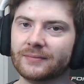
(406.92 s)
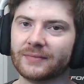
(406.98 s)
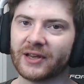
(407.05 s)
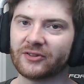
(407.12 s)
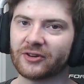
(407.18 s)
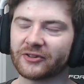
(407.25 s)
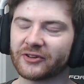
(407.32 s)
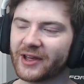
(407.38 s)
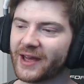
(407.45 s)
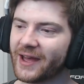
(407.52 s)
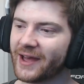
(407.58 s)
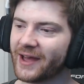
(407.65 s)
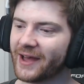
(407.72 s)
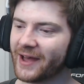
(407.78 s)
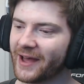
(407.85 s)
He's not
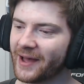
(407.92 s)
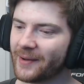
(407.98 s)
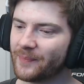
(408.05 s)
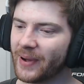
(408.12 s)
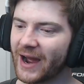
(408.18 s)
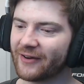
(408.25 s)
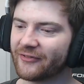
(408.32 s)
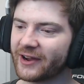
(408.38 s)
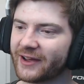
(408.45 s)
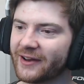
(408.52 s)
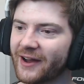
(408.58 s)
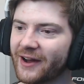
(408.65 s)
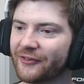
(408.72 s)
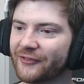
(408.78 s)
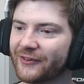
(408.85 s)
empathic
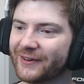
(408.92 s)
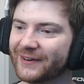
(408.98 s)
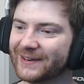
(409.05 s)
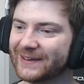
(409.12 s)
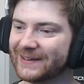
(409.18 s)
enough.